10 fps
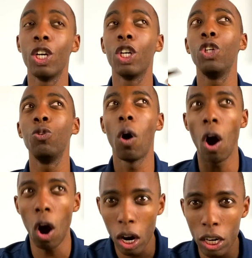you
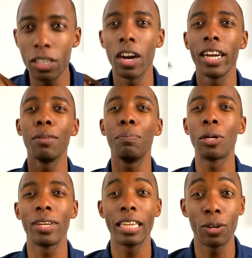are starting to
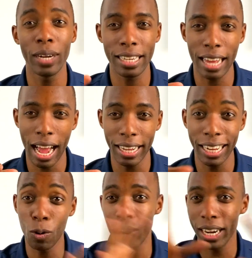build a little anxiety
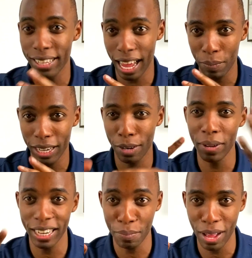or excitement
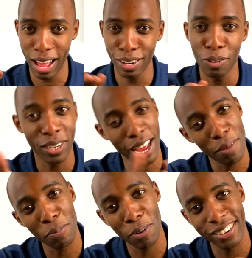depending upon what type
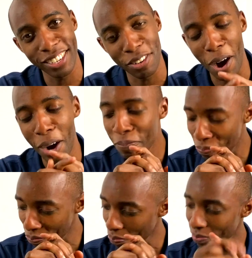of person you are.
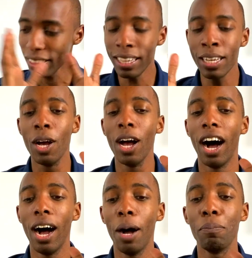
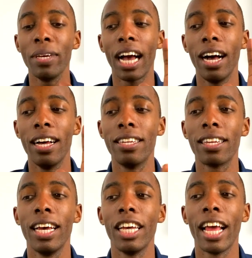Um, because
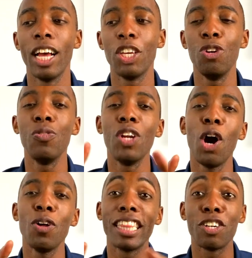you
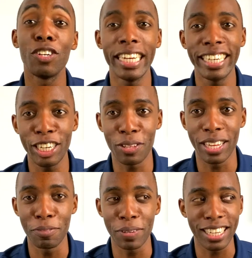know that they're teaching you
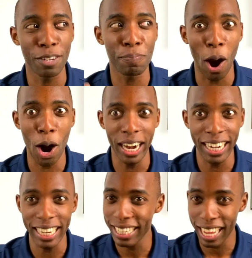this because sparring
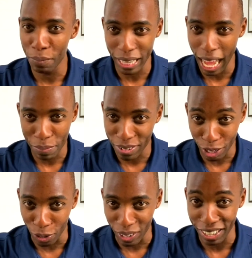is coming up
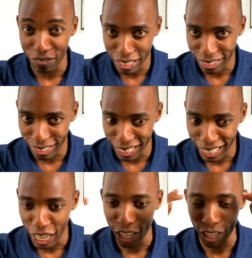soon. Like
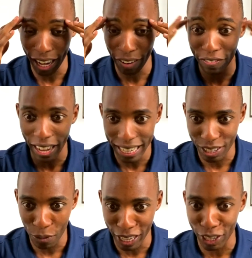eventually you're gonna have to fight
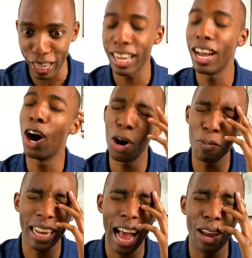someone and you're like, oh
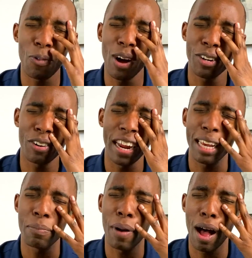my God, wonder if I
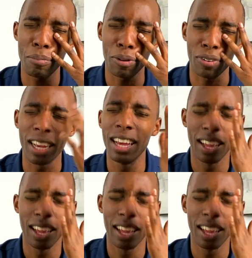get pummeled.